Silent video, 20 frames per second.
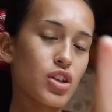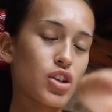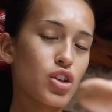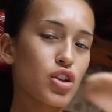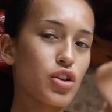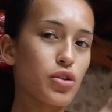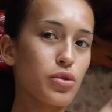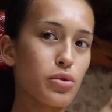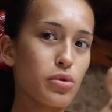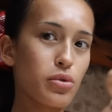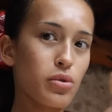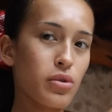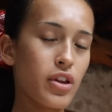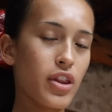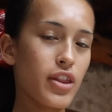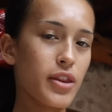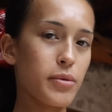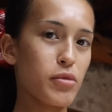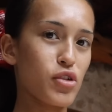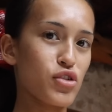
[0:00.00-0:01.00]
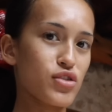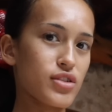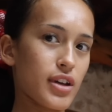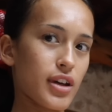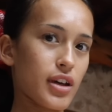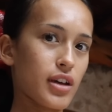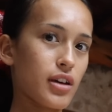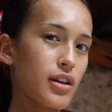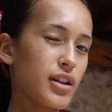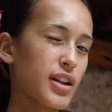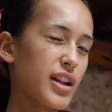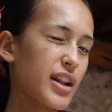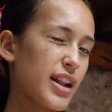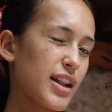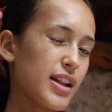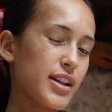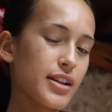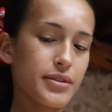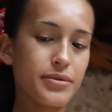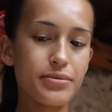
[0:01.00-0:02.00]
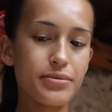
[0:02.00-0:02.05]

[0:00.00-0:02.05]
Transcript: cue music. Now I'm